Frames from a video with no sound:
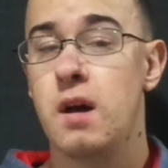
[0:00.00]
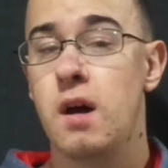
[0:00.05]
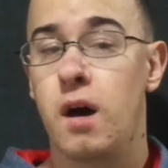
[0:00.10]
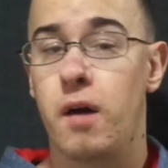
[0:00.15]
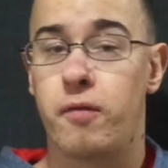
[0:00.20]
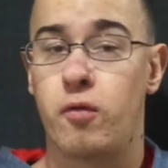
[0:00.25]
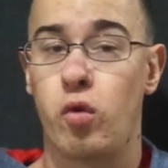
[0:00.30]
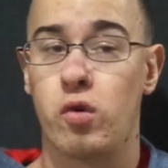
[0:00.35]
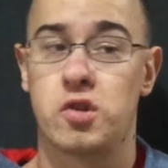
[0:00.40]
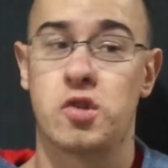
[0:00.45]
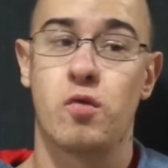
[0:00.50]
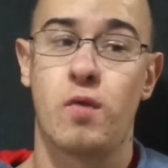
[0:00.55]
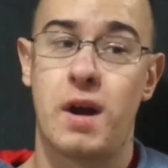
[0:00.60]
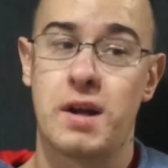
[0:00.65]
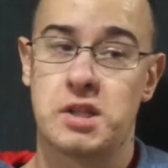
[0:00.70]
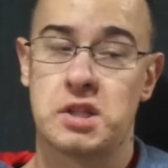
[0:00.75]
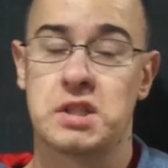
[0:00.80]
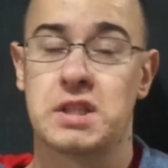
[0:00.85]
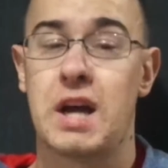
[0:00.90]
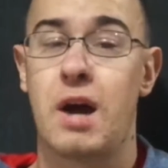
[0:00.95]
Of course, The
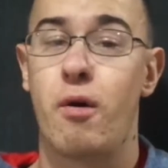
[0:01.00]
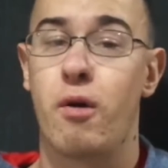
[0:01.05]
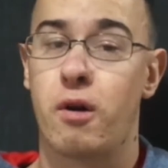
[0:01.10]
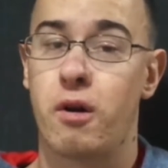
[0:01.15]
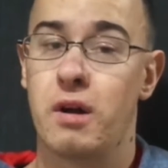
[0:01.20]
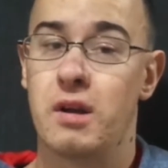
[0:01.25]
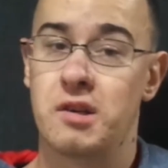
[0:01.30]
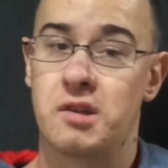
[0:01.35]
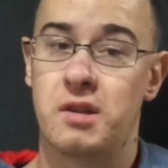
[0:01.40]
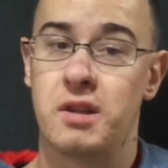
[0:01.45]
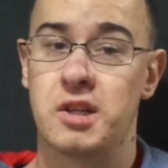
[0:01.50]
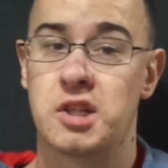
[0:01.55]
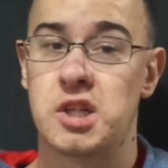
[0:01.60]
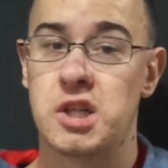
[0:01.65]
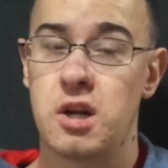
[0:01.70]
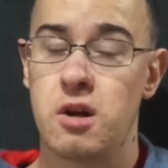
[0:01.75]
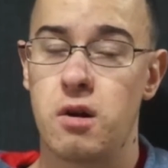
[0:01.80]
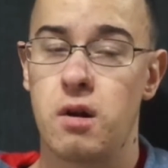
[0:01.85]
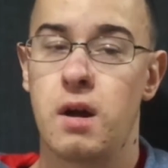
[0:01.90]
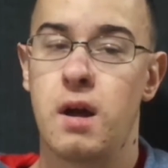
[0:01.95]
Rise of Skywalker is this
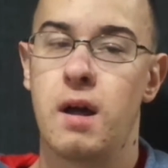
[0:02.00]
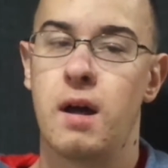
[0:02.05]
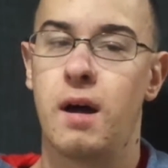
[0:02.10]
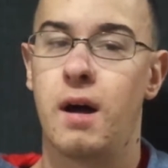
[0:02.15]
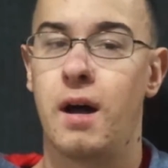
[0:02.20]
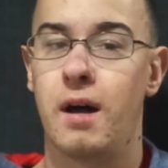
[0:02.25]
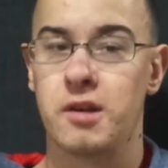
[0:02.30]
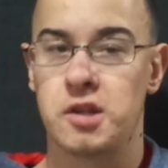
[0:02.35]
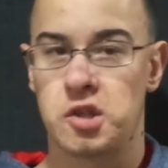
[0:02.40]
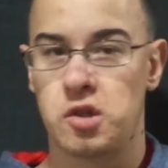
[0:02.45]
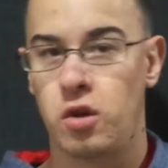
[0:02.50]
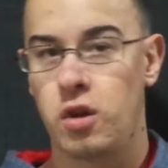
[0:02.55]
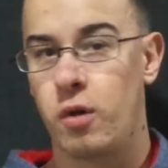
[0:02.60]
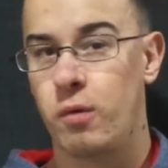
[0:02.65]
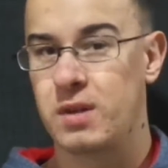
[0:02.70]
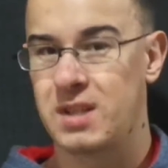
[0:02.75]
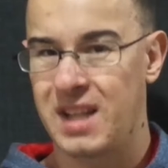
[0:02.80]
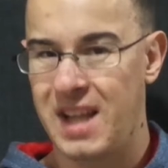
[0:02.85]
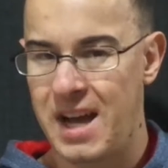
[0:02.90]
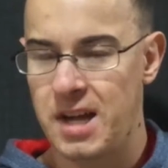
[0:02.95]
year. Uh, Solo
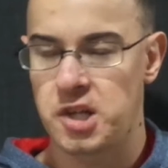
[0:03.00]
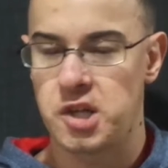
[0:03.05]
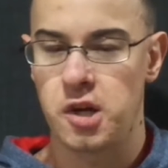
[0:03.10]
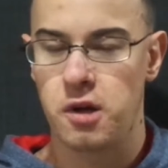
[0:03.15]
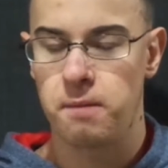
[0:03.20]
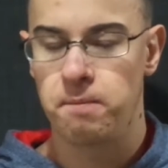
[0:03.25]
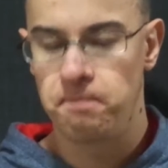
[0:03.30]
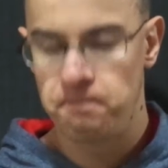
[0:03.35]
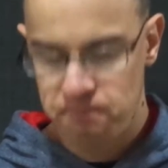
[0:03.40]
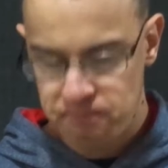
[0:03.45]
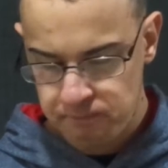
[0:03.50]
was last year.